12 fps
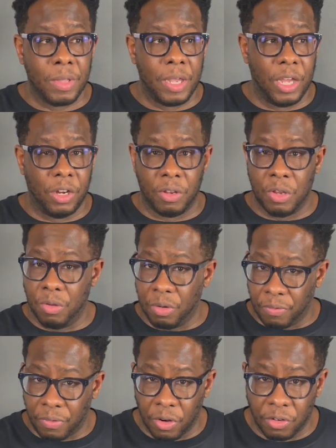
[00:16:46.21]
in the
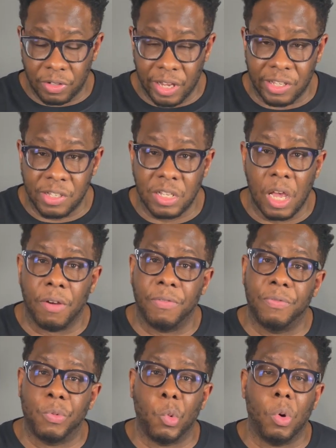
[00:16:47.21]
universe except
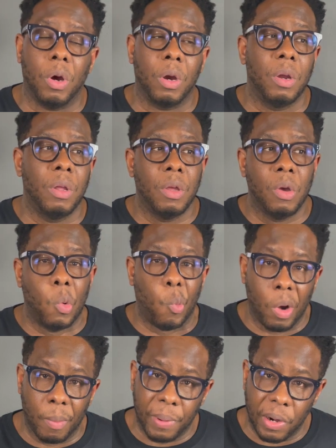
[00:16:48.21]
for
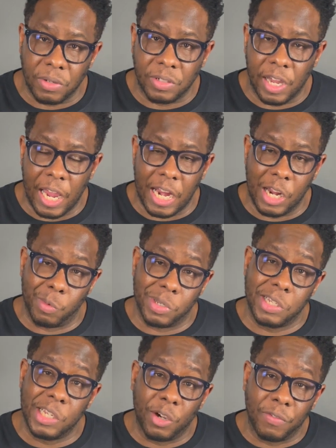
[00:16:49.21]
one person, and it was
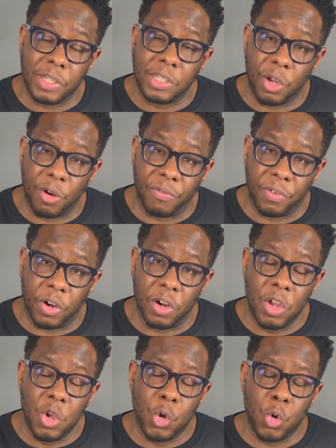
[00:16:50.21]
Silver Surfer,
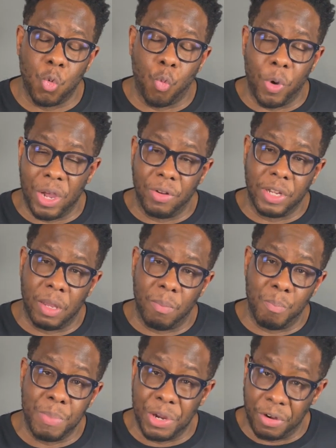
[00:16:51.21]
who wielded
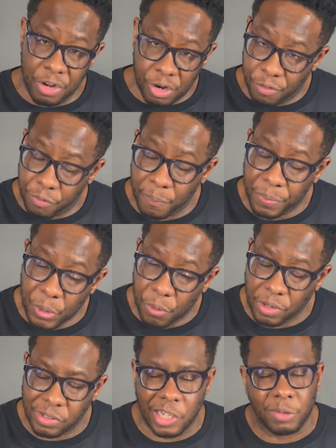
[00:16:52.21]
Mjolnir from Thor.
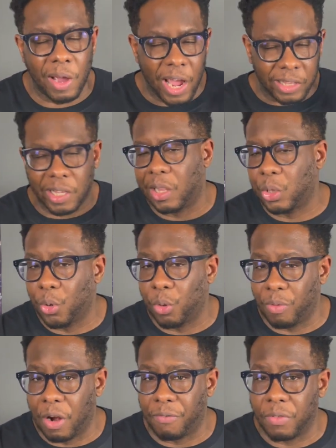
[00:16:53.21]
So that's why I had that Thor
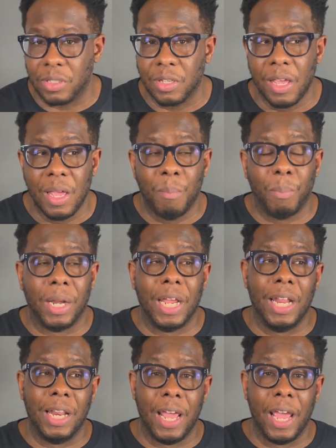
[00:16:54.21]
reference. But
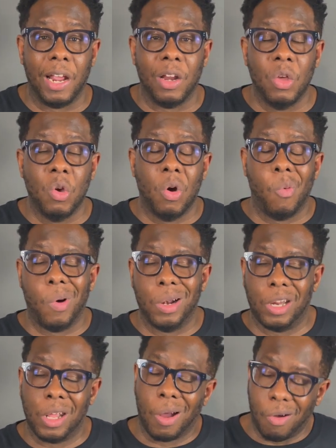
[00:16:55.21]
in that, one of
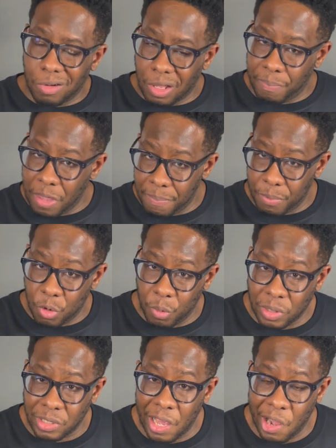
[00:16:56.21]
the only people who
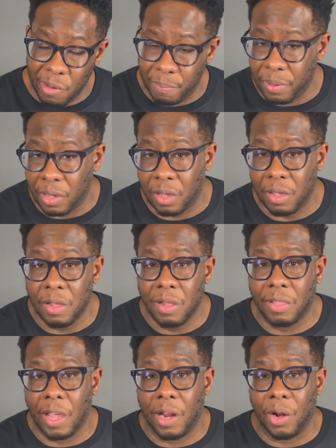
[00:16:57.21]
was helping
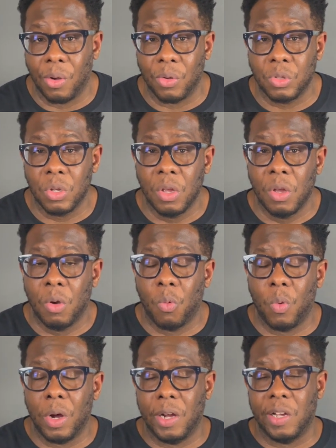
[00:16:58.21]
Thanos
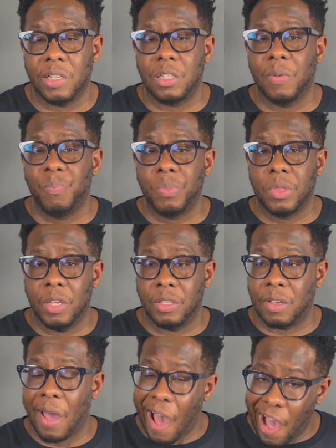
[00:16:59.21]
was this
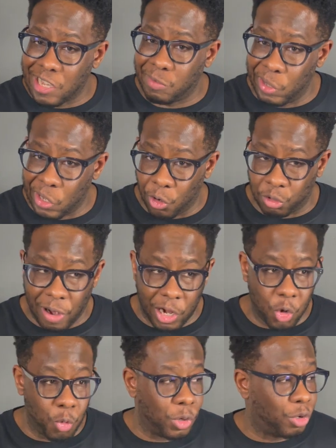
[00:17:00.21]
cosmic Ghost Rider
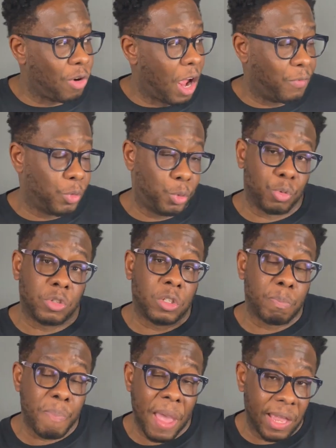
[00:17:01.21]
who would travel through
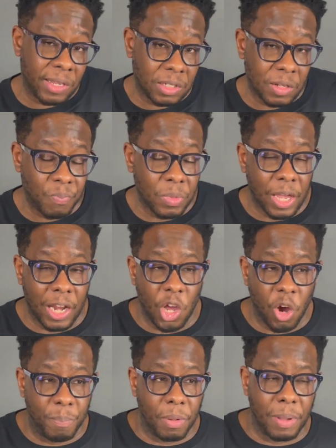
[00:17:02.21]
space and
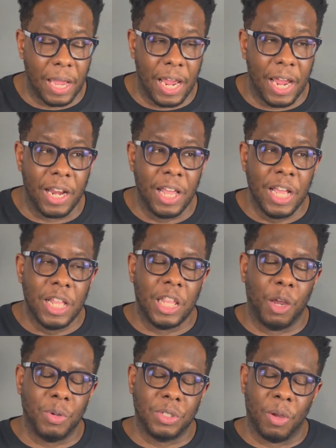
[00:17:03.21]
help him. And
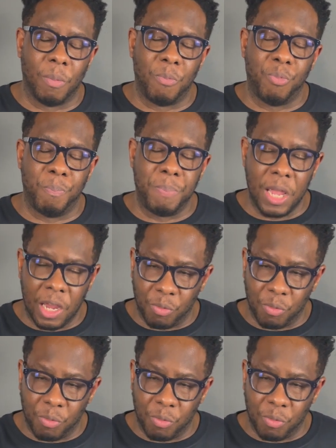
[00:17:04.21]
there was a big